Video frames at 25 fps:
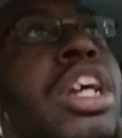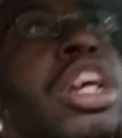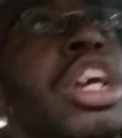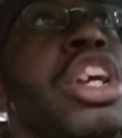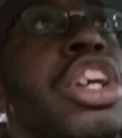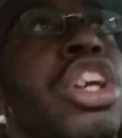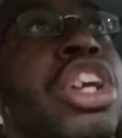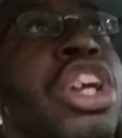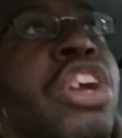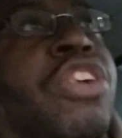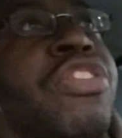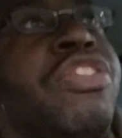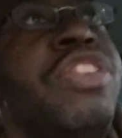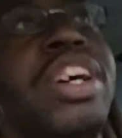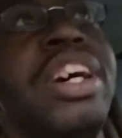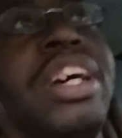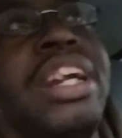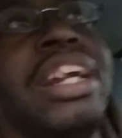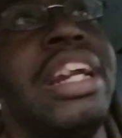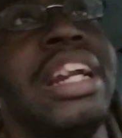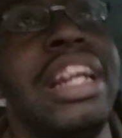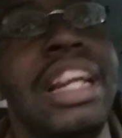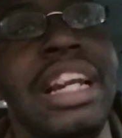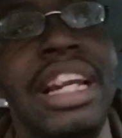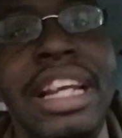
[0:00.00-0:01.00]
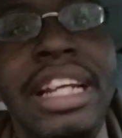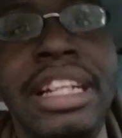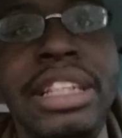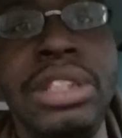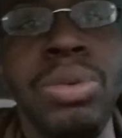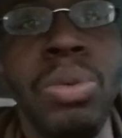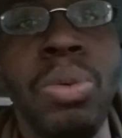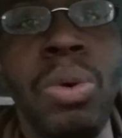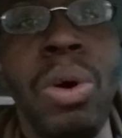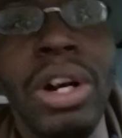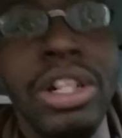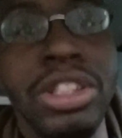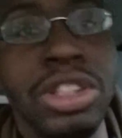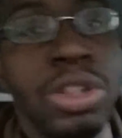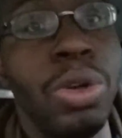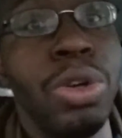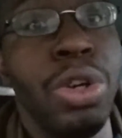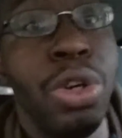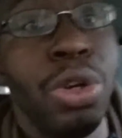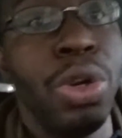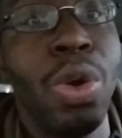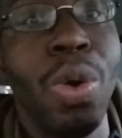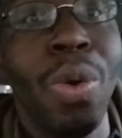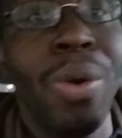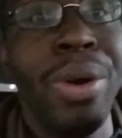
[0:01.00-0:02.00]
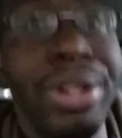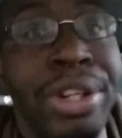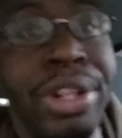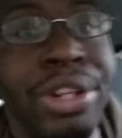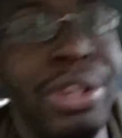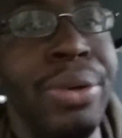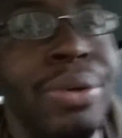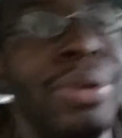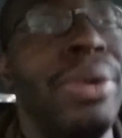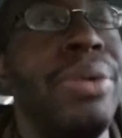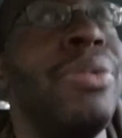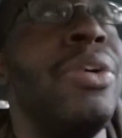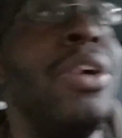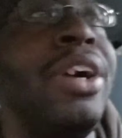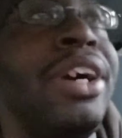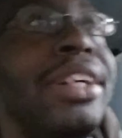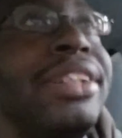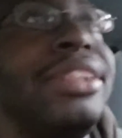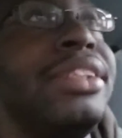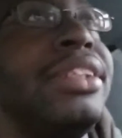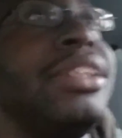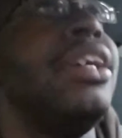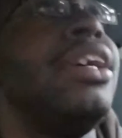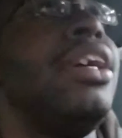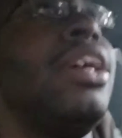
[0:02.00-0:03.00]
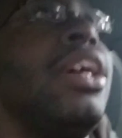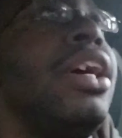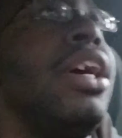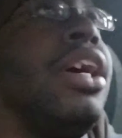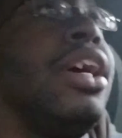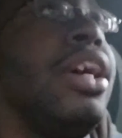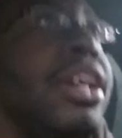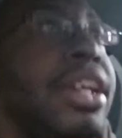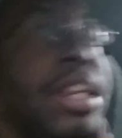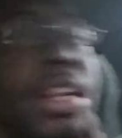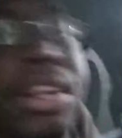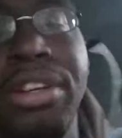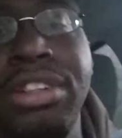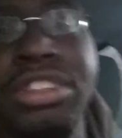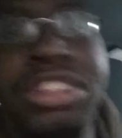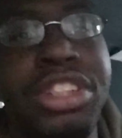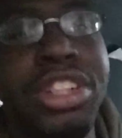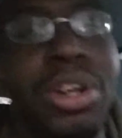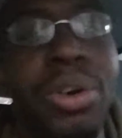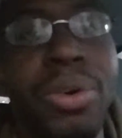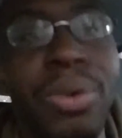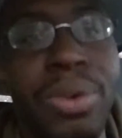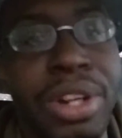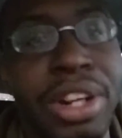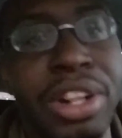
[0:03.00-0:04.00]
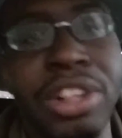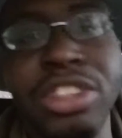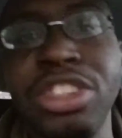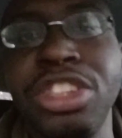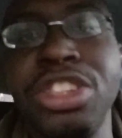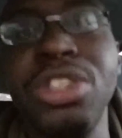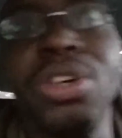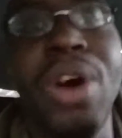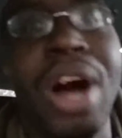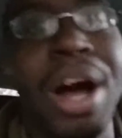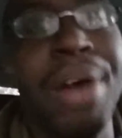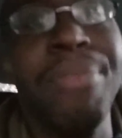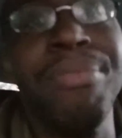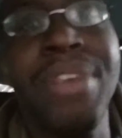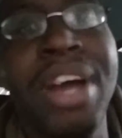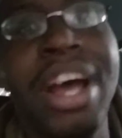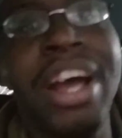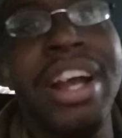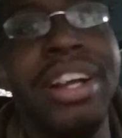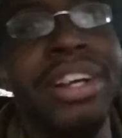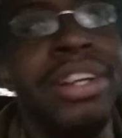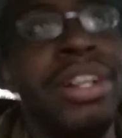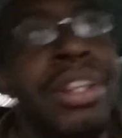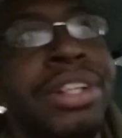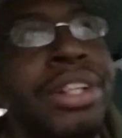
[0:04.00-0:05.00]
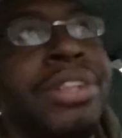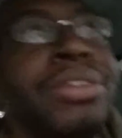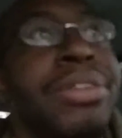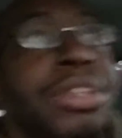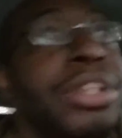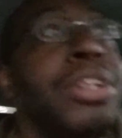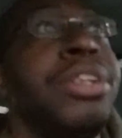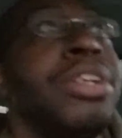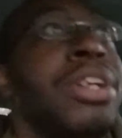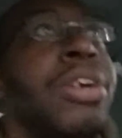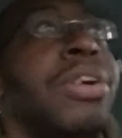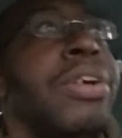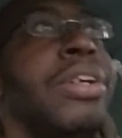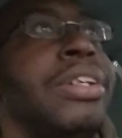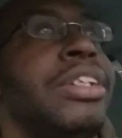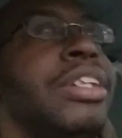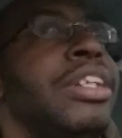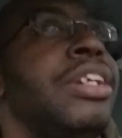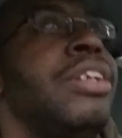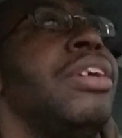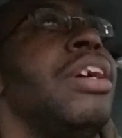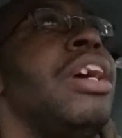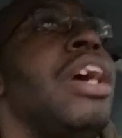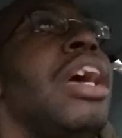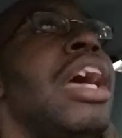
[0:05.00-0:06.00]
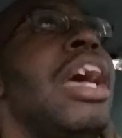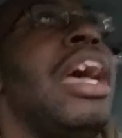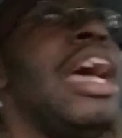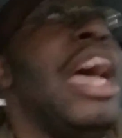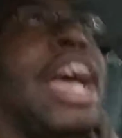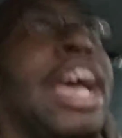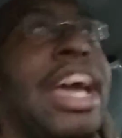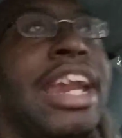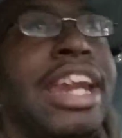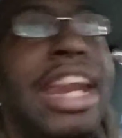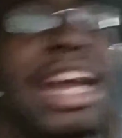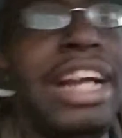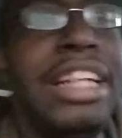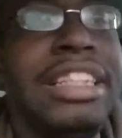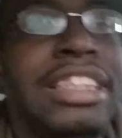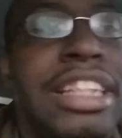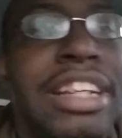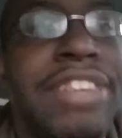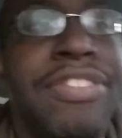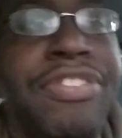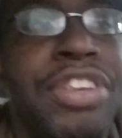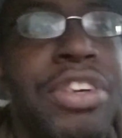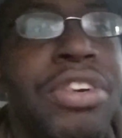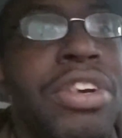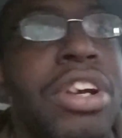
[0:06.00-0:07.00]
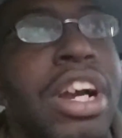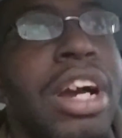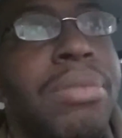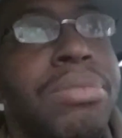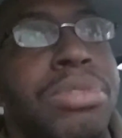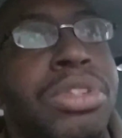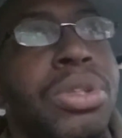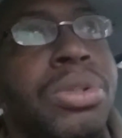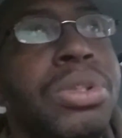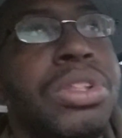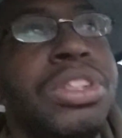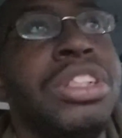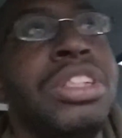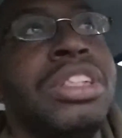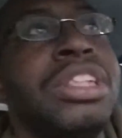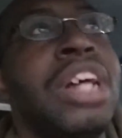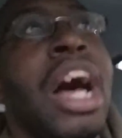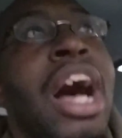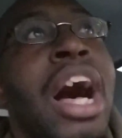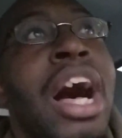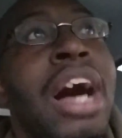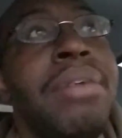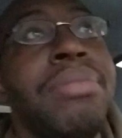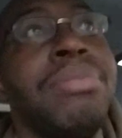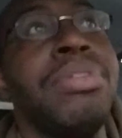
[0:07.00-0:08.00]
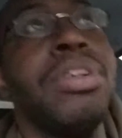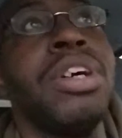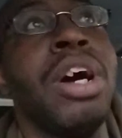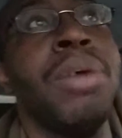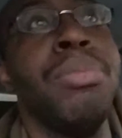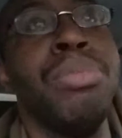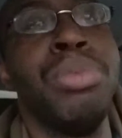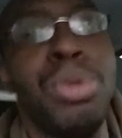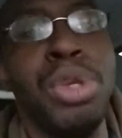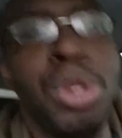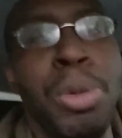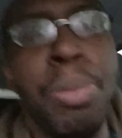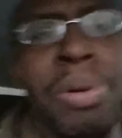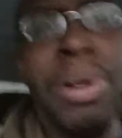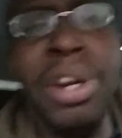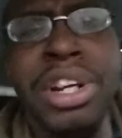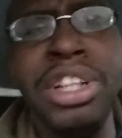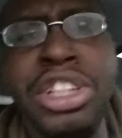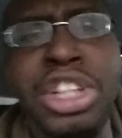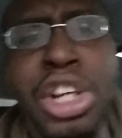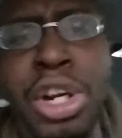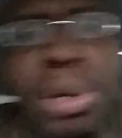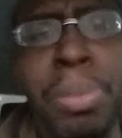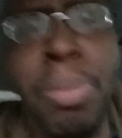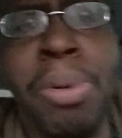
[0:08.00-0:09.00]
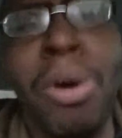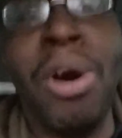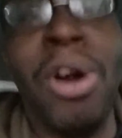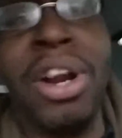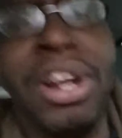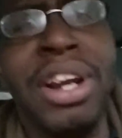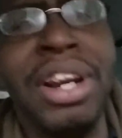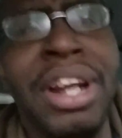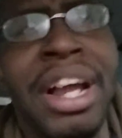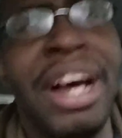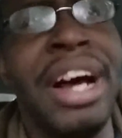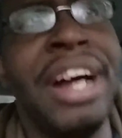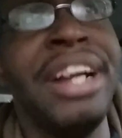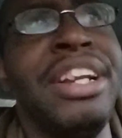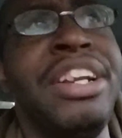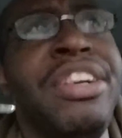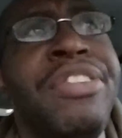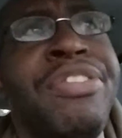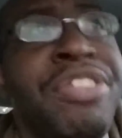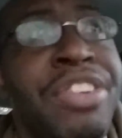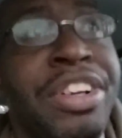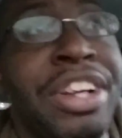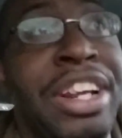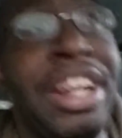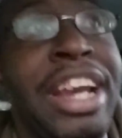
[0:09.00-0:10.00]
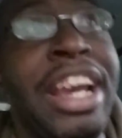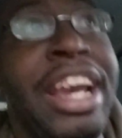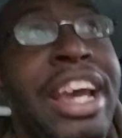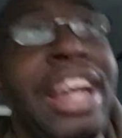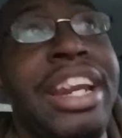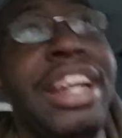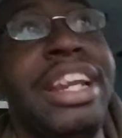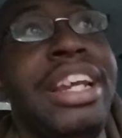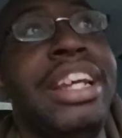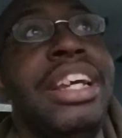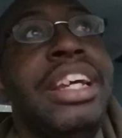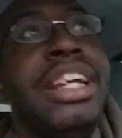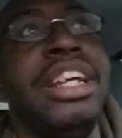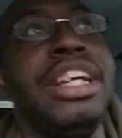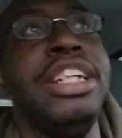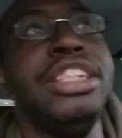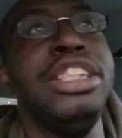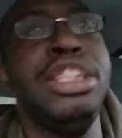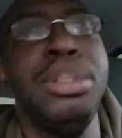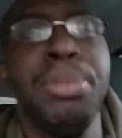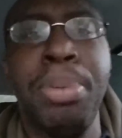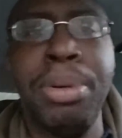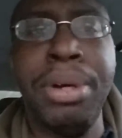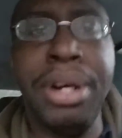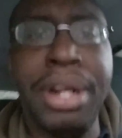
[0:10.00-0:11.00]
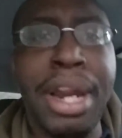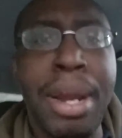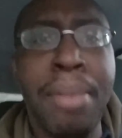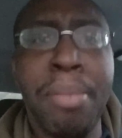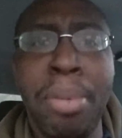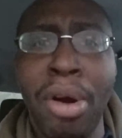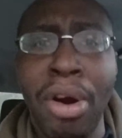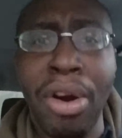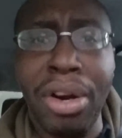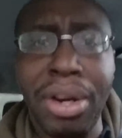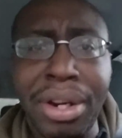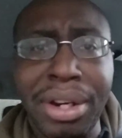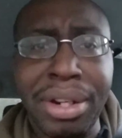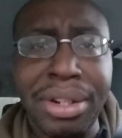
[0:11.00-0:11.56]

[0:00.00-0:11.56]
you've done it at least once, or you're going to do it once. There's no I'm not going to do it. You're going to. And that's if you come to a stop, you pull into your parking lot and you forget to put it in park.